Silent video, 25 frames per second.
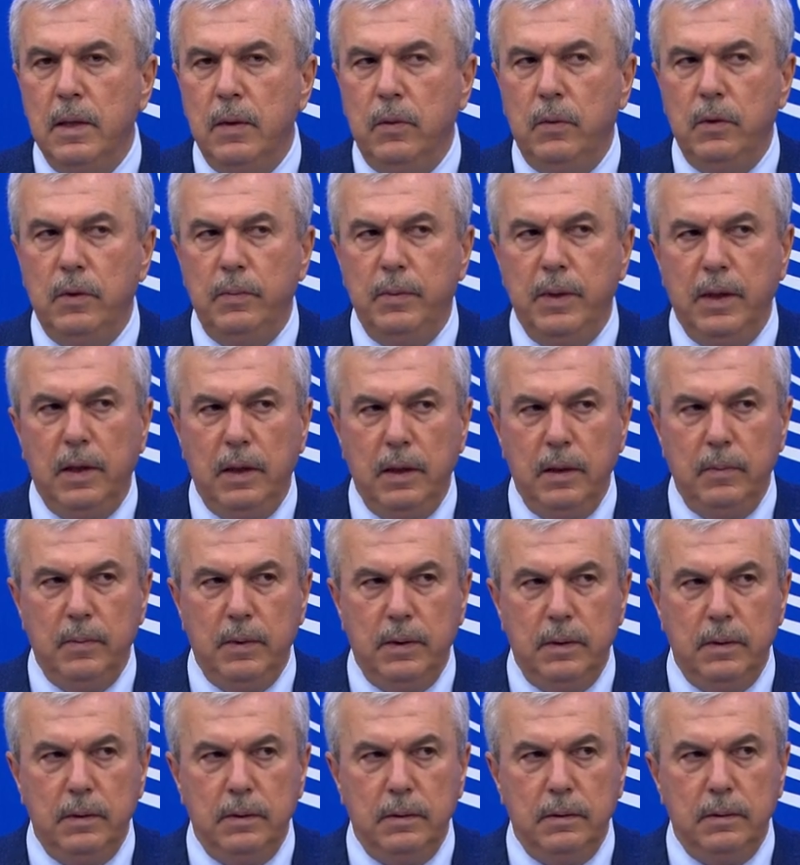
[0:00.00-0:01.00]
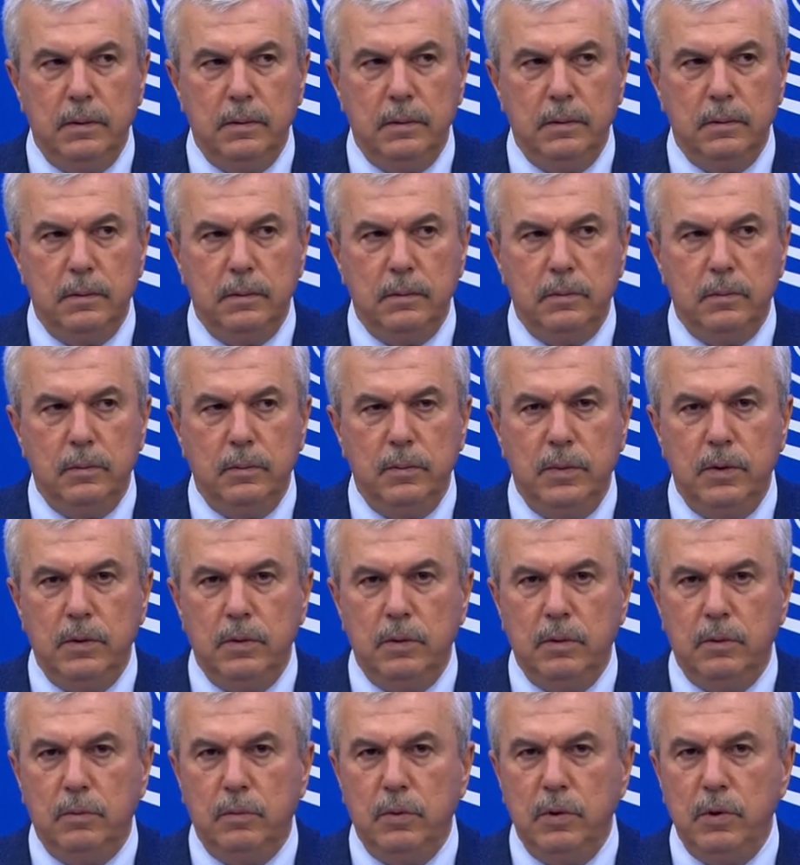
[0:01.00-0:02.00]
will be able to,
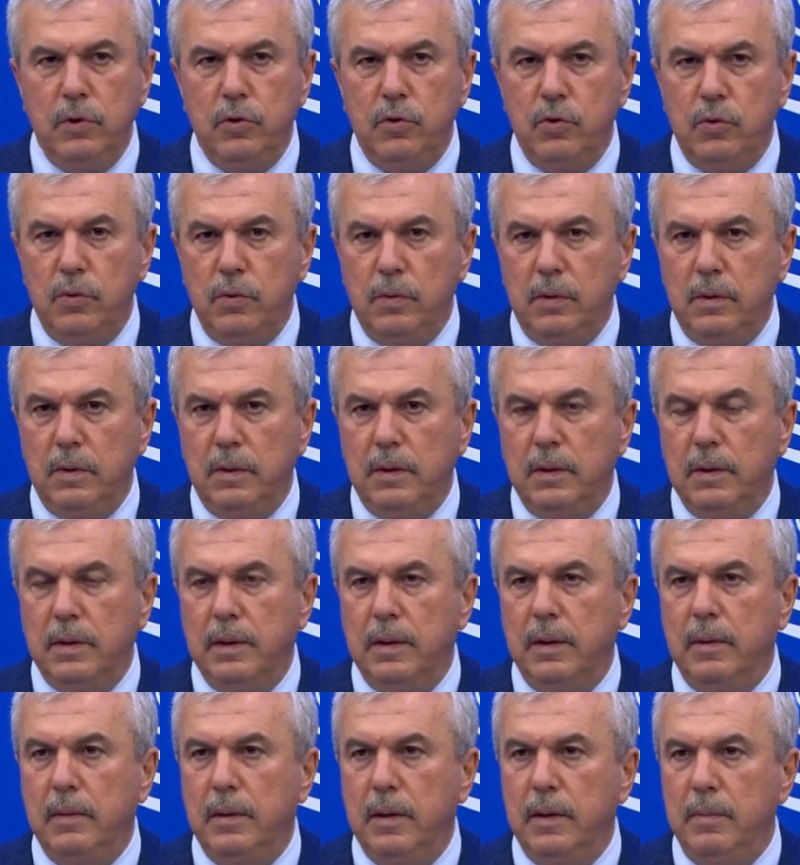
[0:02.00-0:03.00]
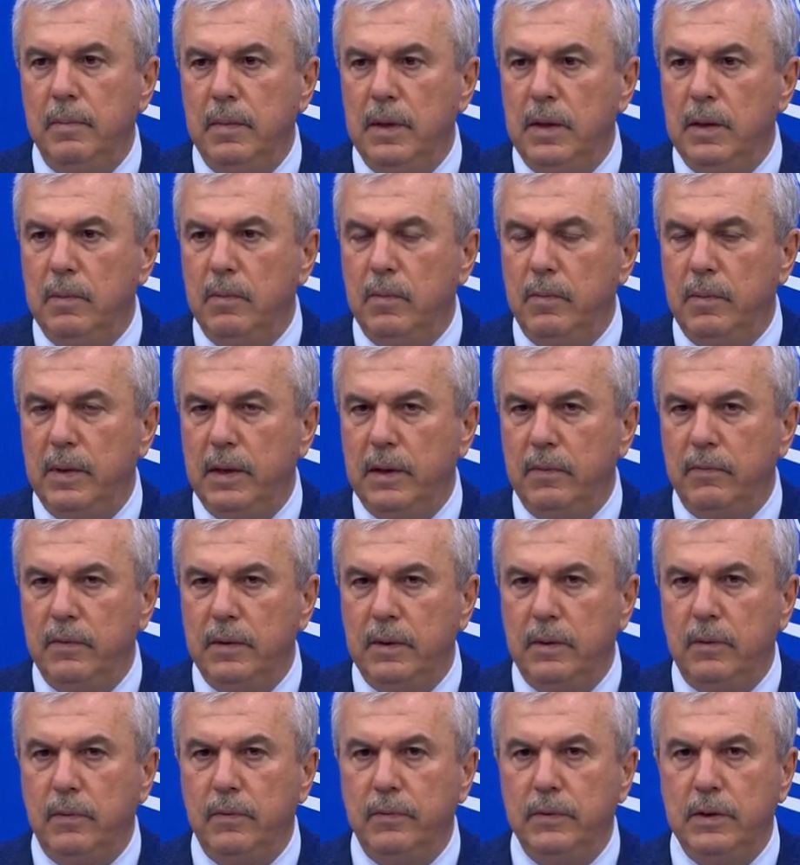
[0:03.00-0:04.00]
be, to ensure uh, a minimum
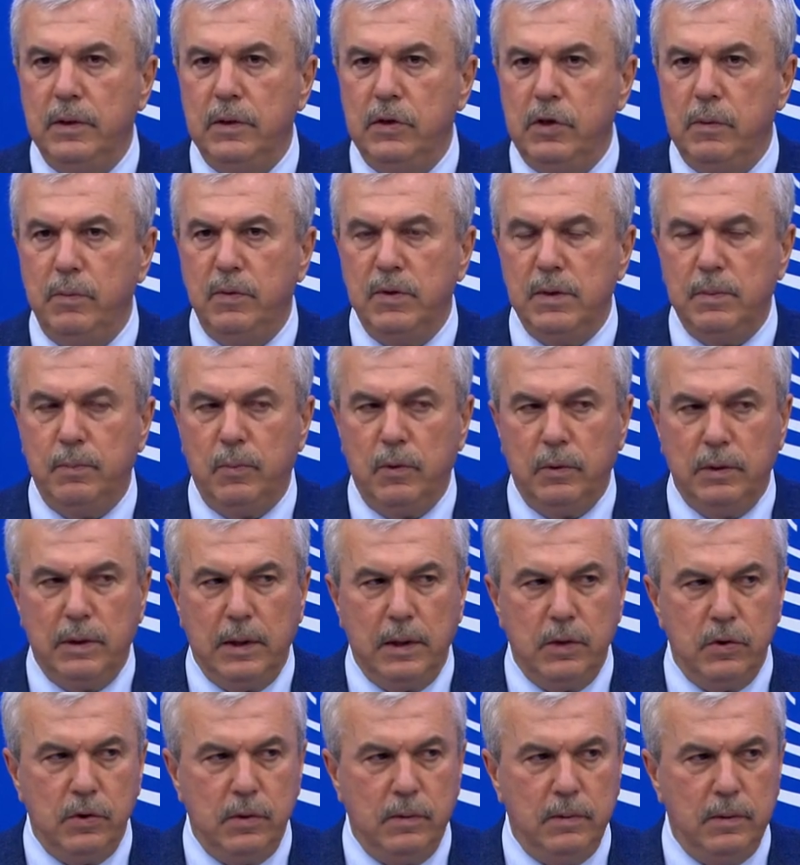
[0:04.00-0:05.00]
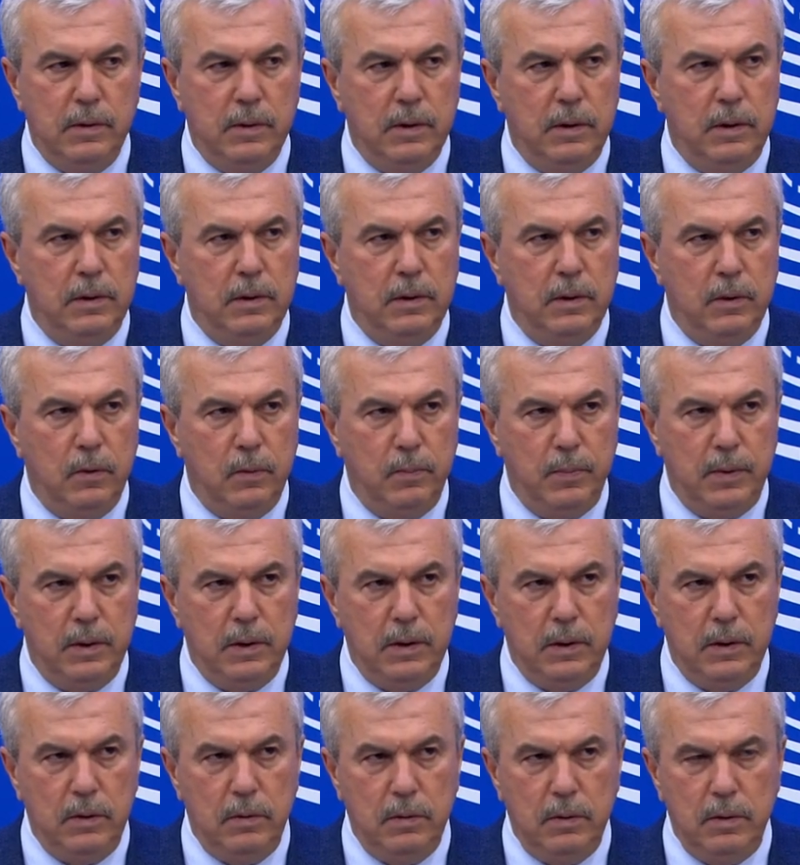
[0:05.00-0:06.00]
level of the chips production in the
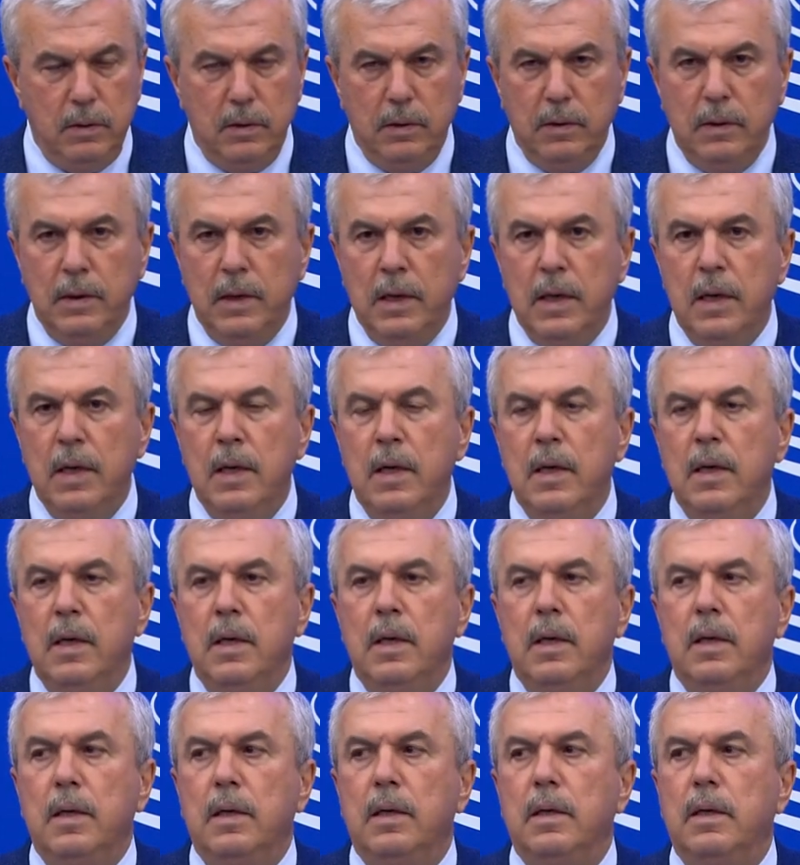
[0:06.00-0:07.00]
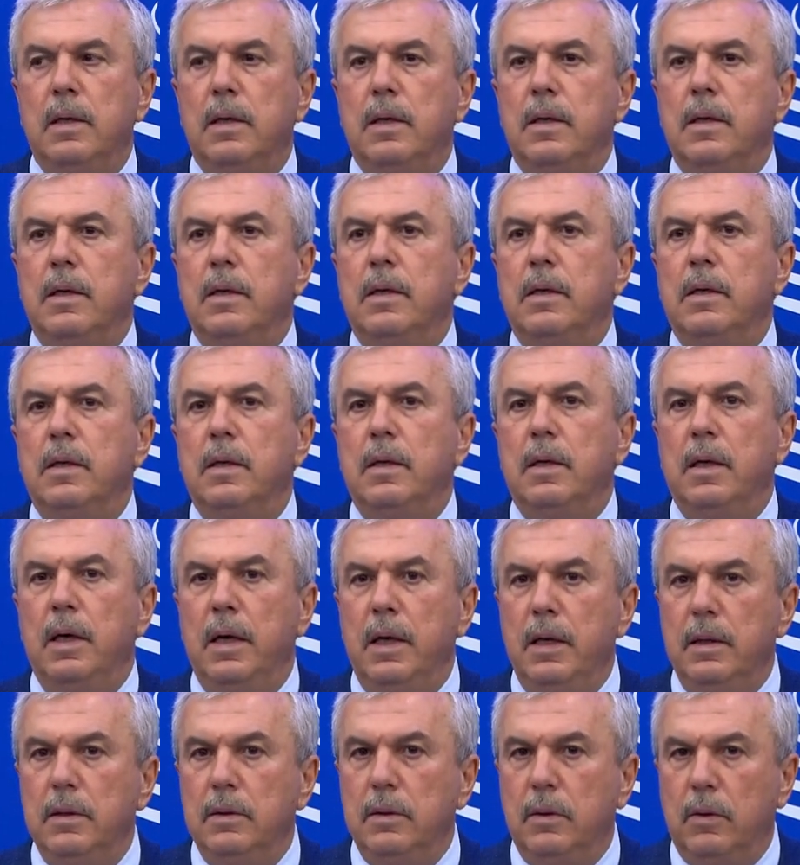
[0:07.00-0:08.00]
European Union uh,
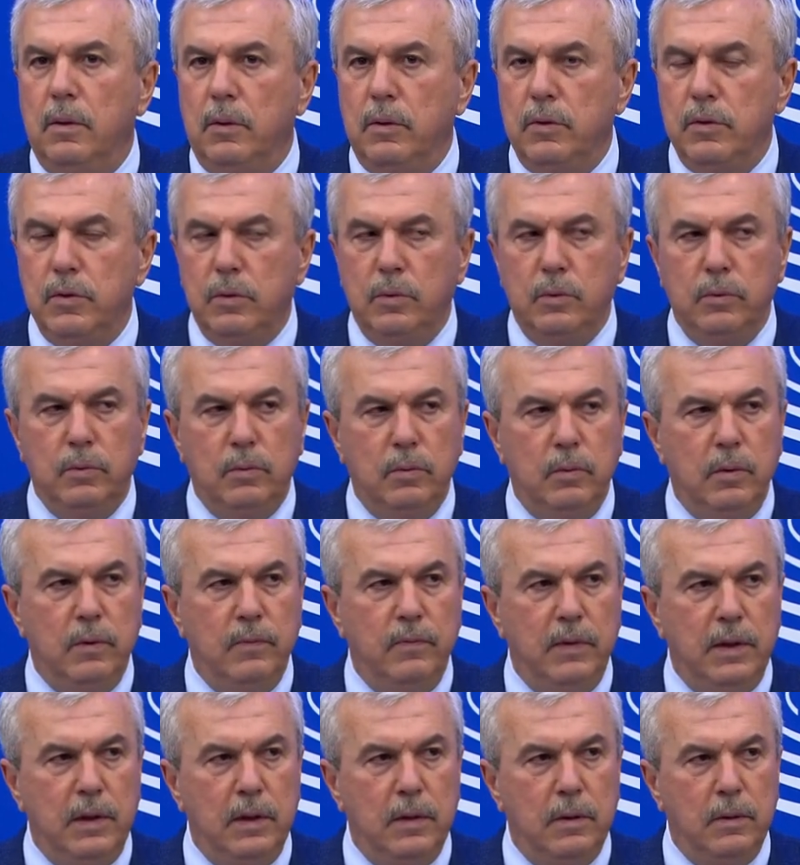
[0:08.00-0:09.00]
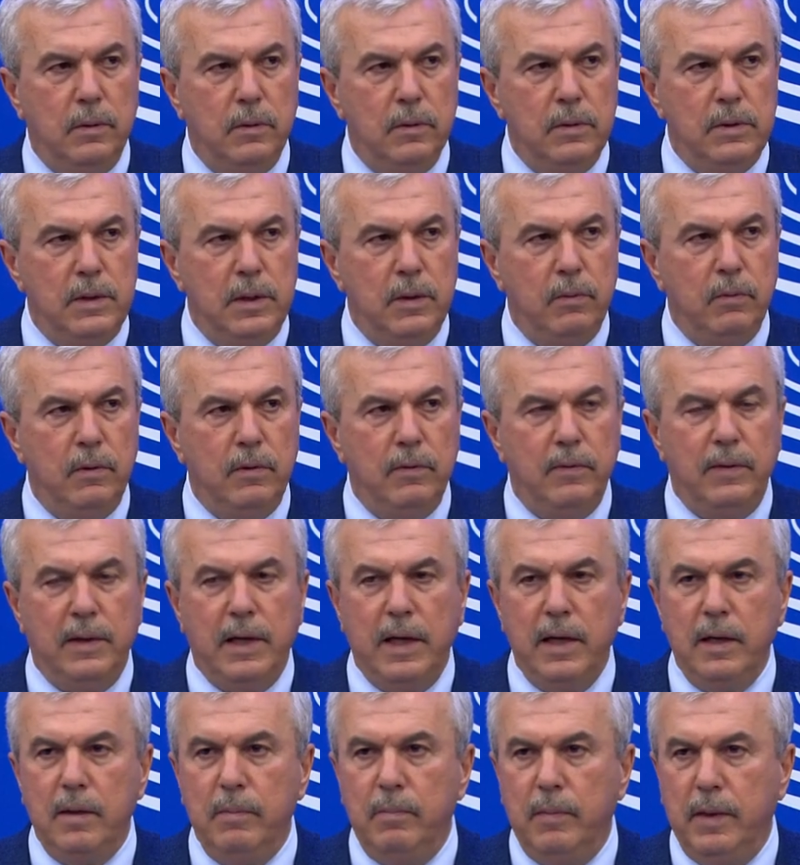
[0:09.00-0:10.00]
and also to work very closely with
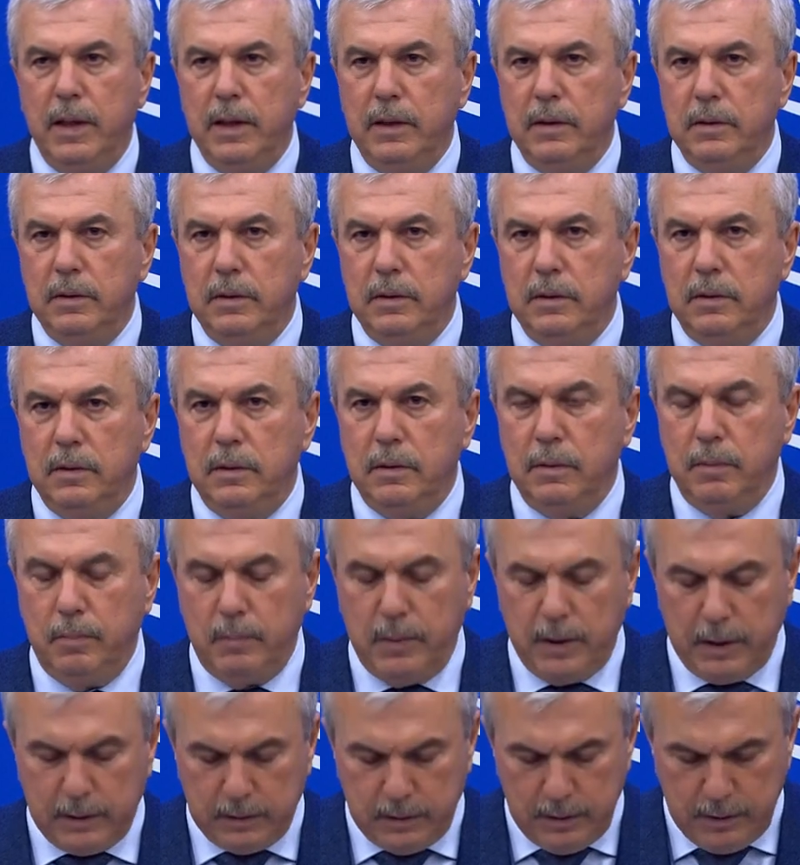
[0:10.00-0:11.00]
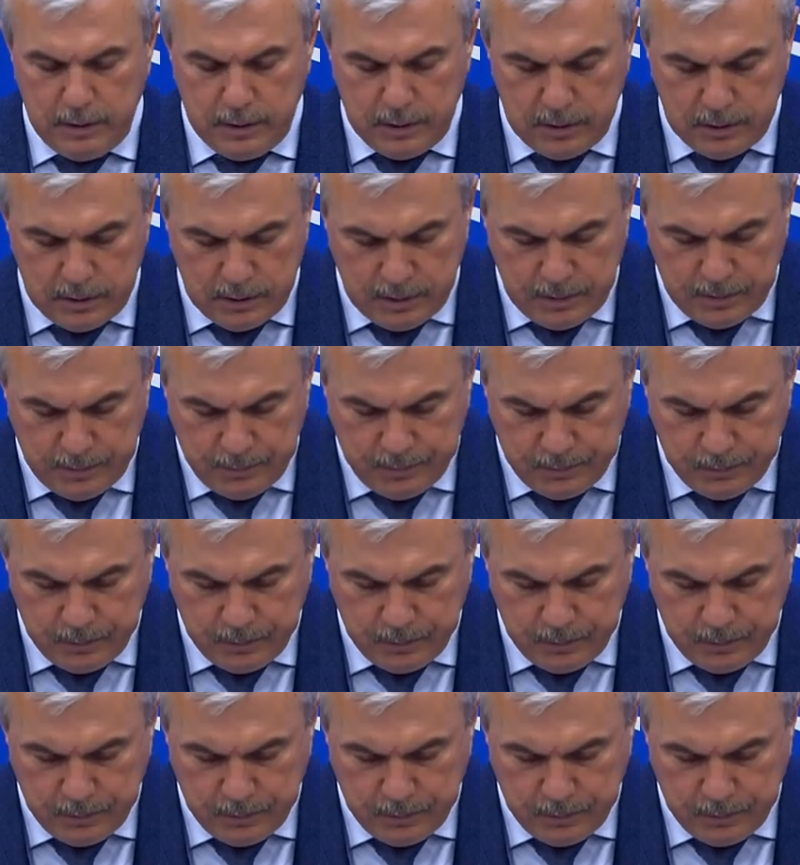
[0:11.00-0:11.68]
like-minded partners.